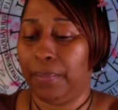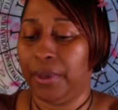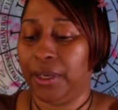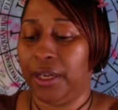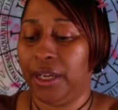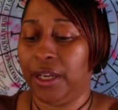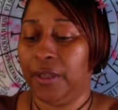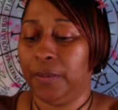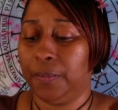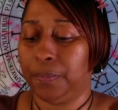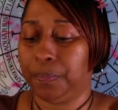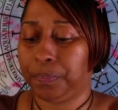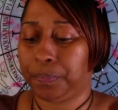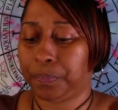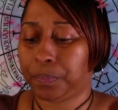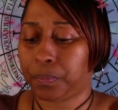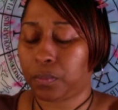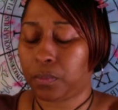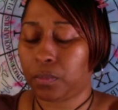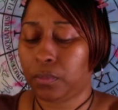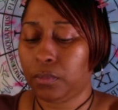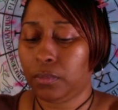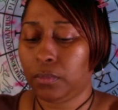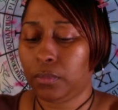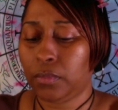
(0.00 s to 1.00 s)
but
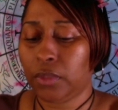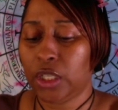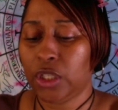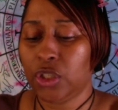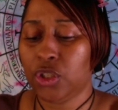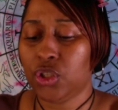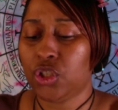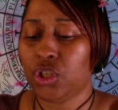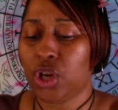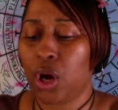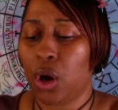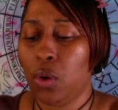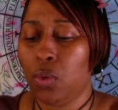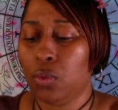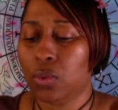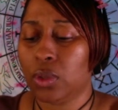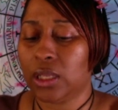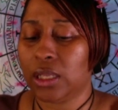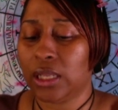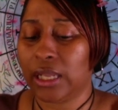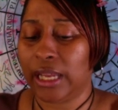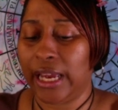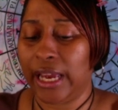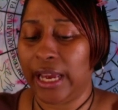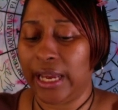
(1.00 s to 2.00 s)
don't
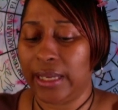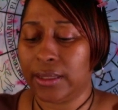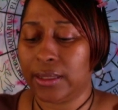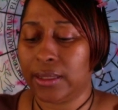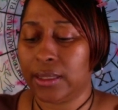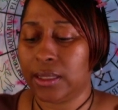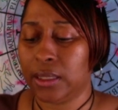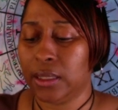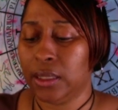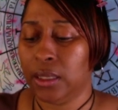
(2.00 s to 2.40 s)
let